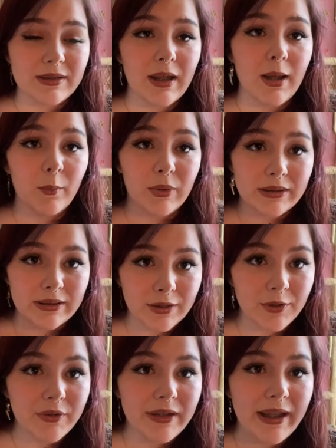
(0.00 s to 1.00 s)
but
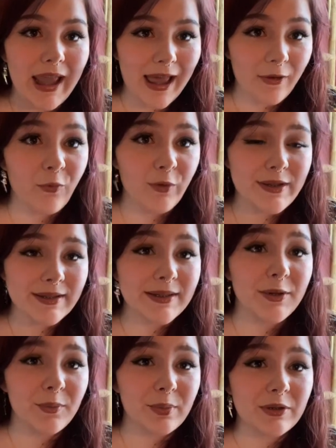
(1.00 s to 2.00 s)
literally every
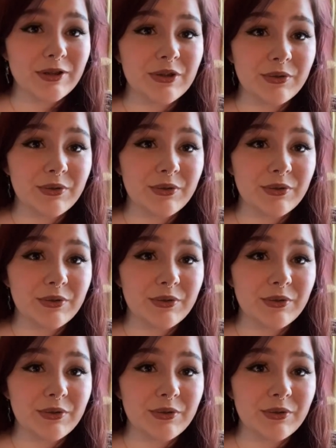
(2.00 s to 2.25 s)
single person